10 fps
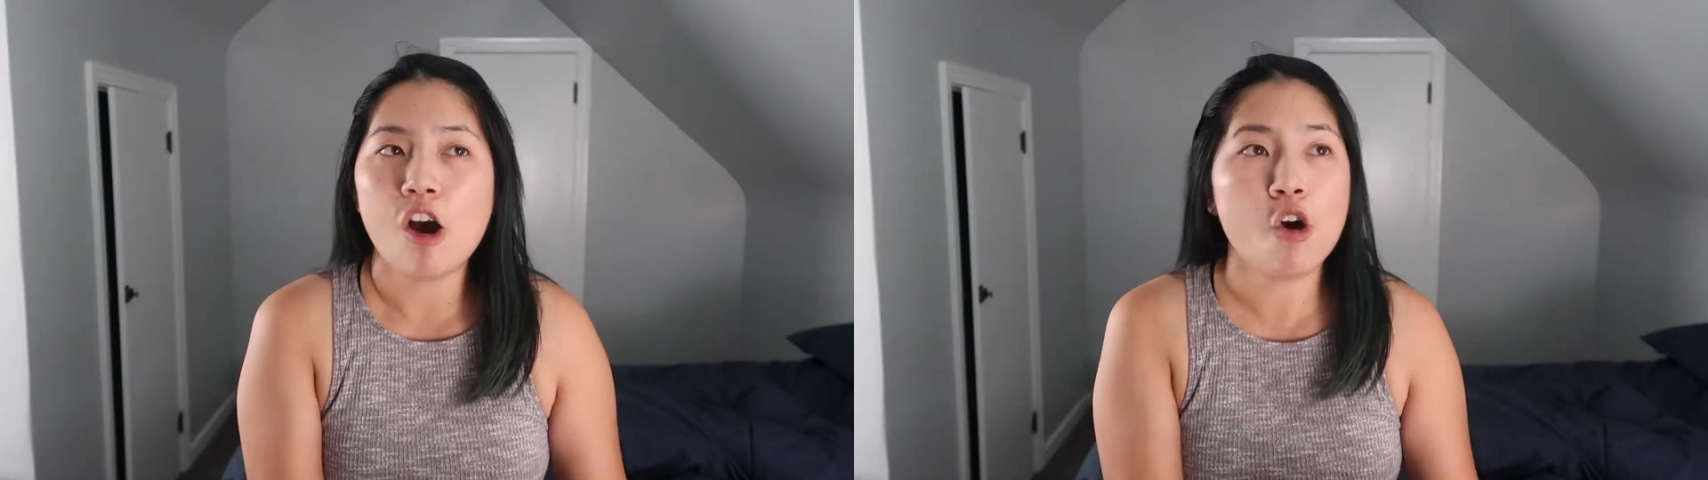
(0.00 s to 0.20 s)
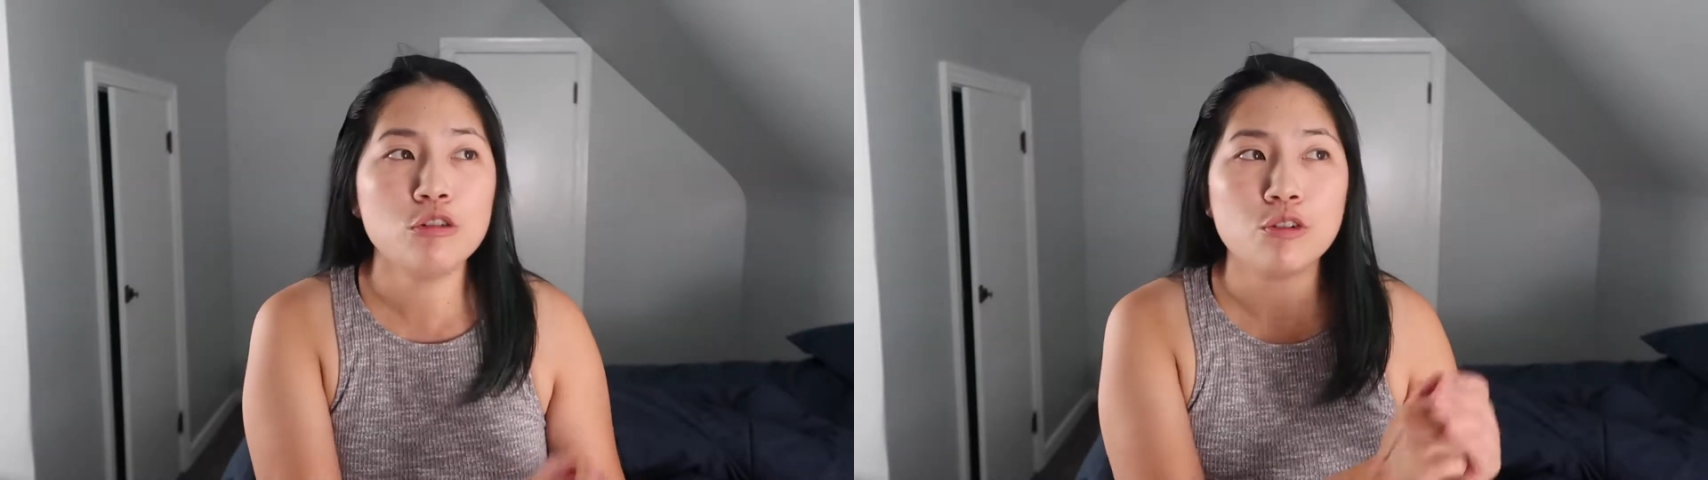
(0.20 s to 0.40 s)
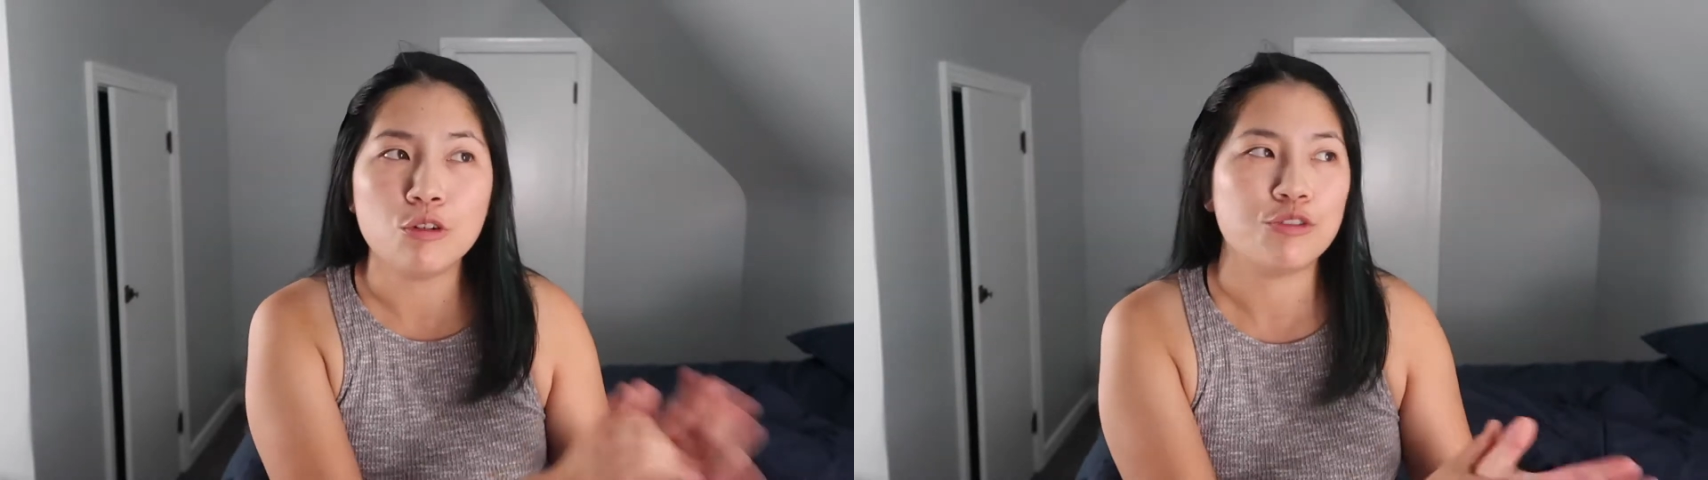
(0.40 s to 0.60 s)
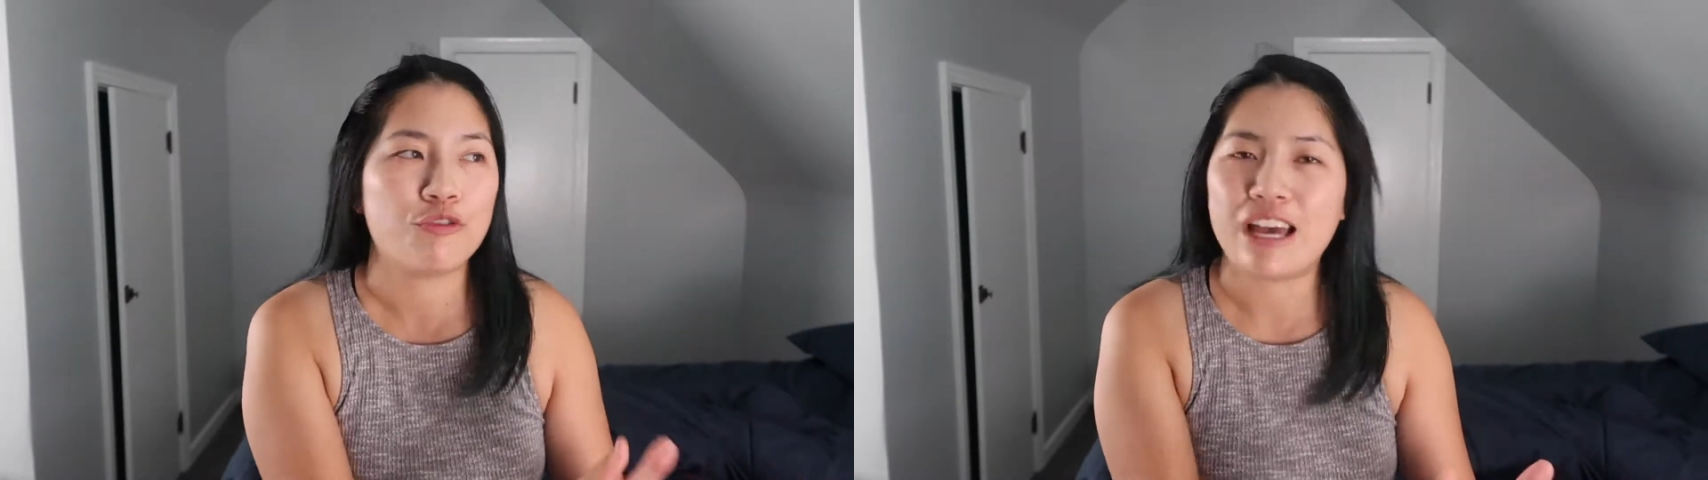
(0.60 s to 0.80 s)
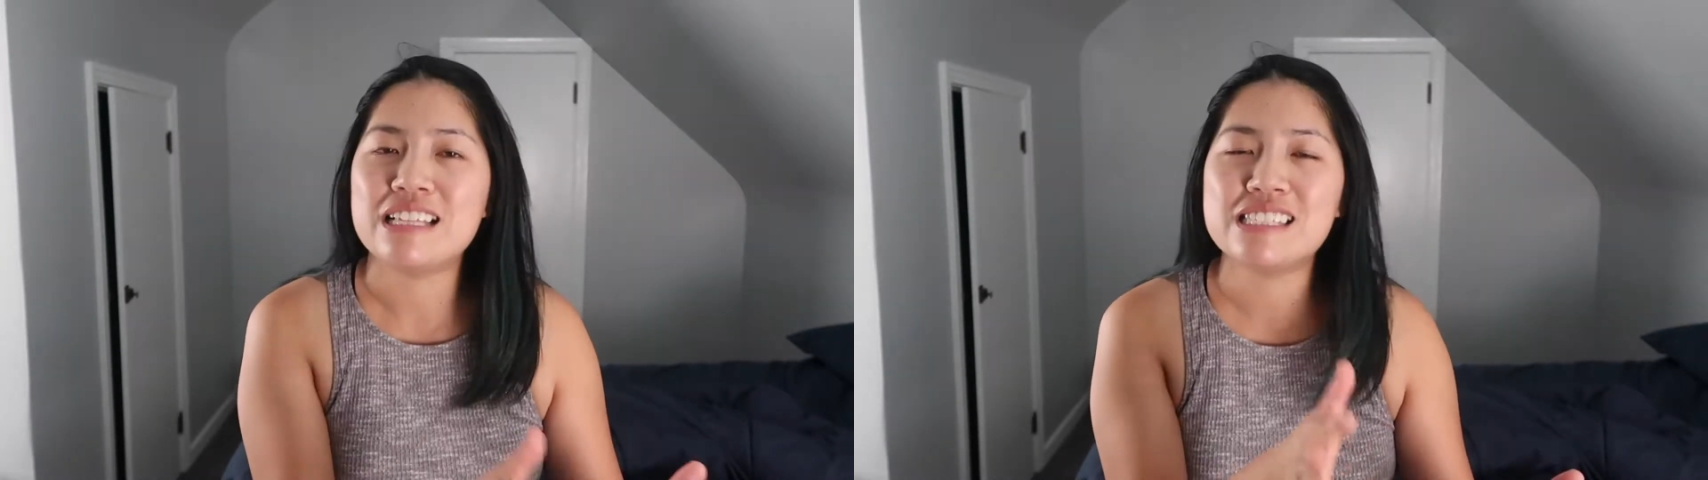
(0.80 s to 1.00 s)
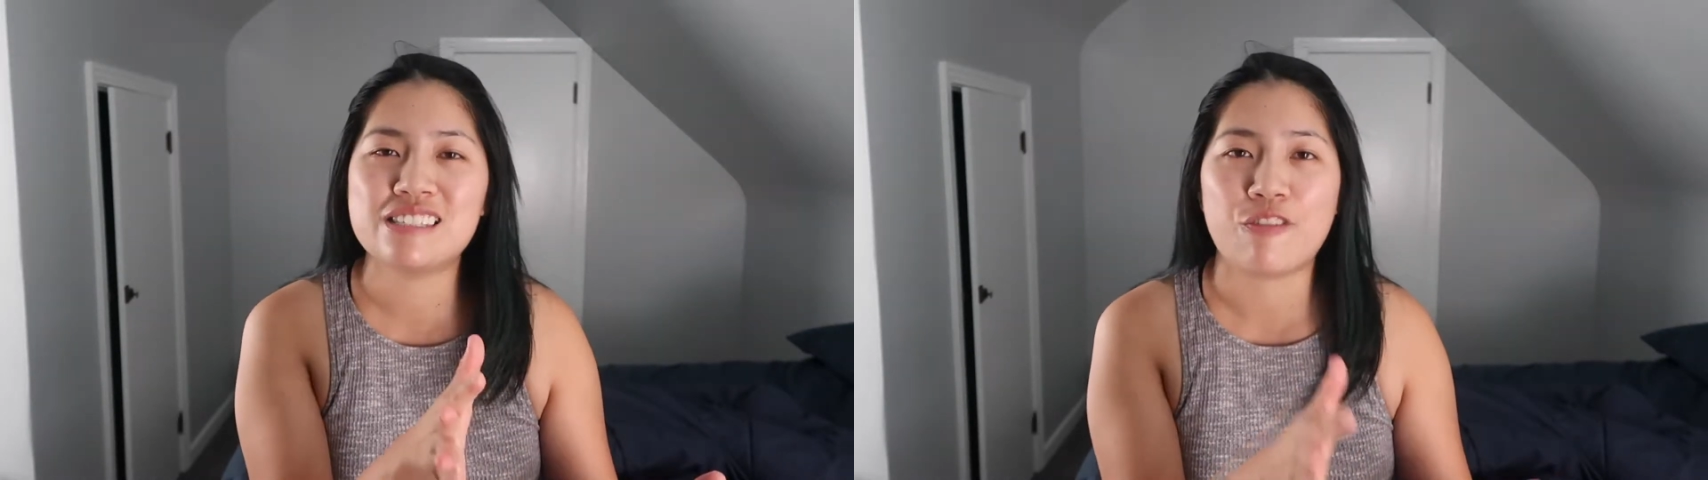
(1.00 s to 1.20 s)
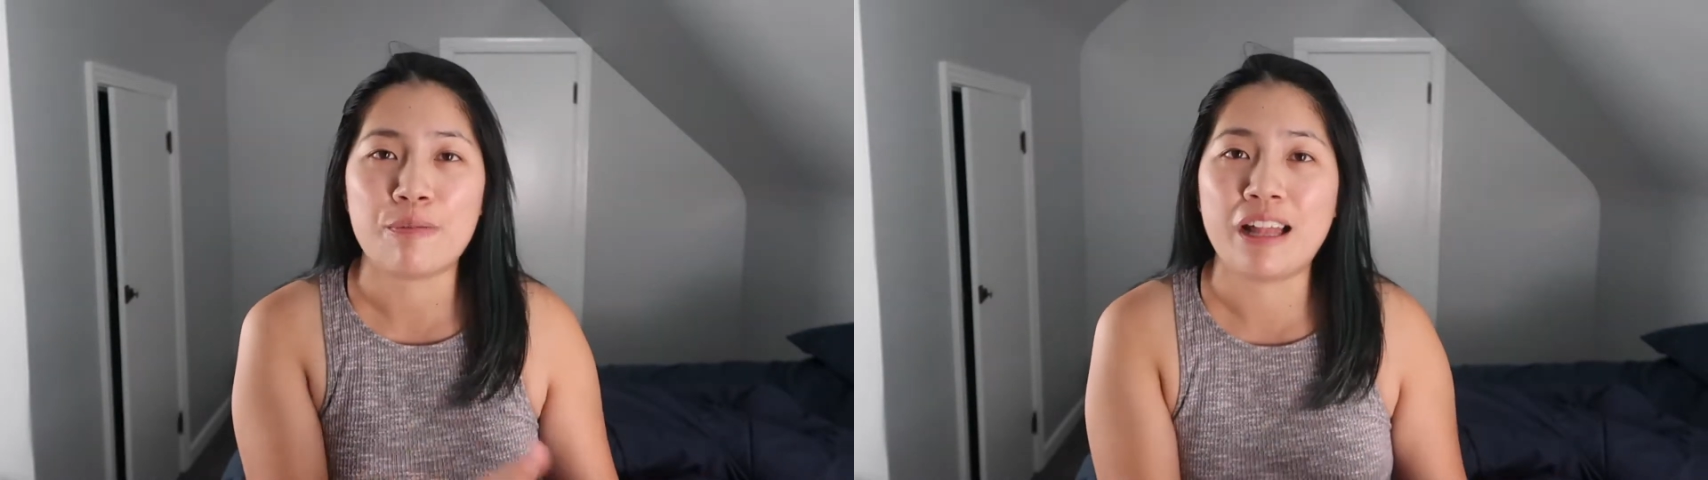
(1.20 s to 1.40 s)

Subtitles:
old friends from